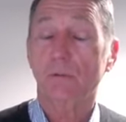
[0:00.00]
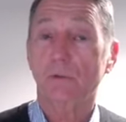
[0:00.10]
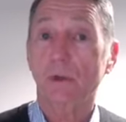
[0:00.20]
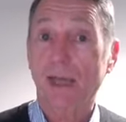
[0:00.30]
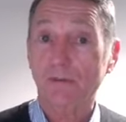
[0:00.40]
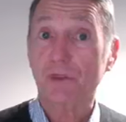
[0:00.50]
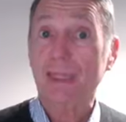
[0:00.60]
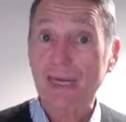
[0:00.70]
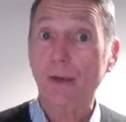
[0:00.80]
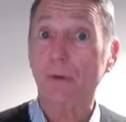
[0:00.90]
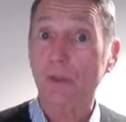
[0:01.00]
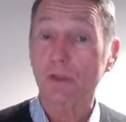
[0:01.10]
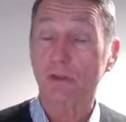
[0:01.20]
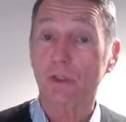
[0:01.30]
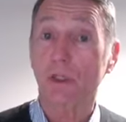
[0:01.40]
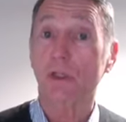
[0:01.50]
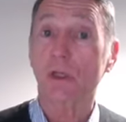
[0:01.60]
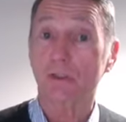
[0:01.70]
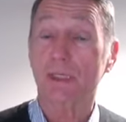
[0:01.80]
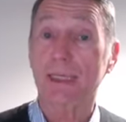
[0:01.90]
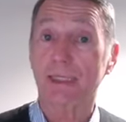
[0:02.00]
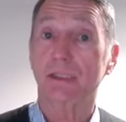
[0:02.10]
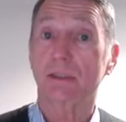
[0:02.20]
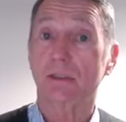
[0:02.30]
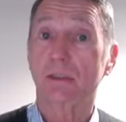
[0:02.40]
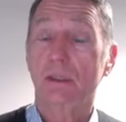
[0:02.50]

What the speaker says: you have to get out in the sun a lot to get it.